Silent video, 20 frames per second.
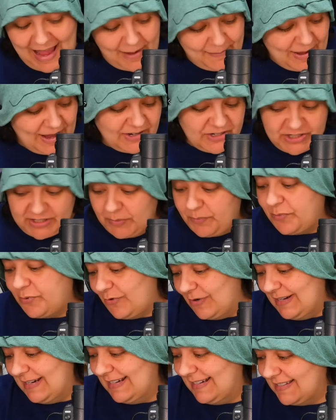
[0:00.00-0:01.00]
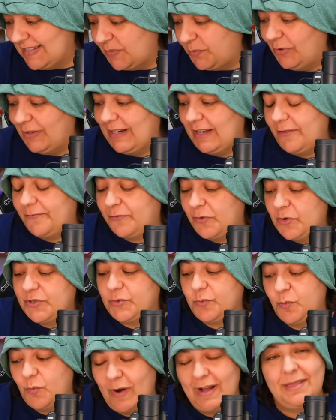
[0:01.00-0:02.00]
I'm actually pretty disappointed. If there's
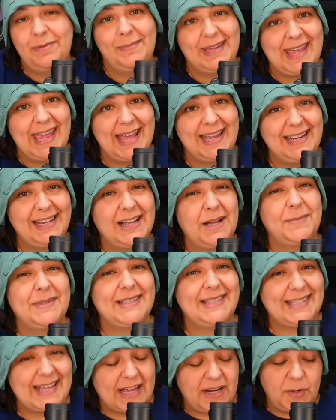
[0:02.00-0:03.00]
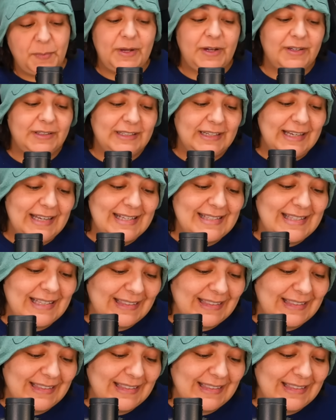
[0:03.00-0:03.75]
one mechanic I'm sad about is the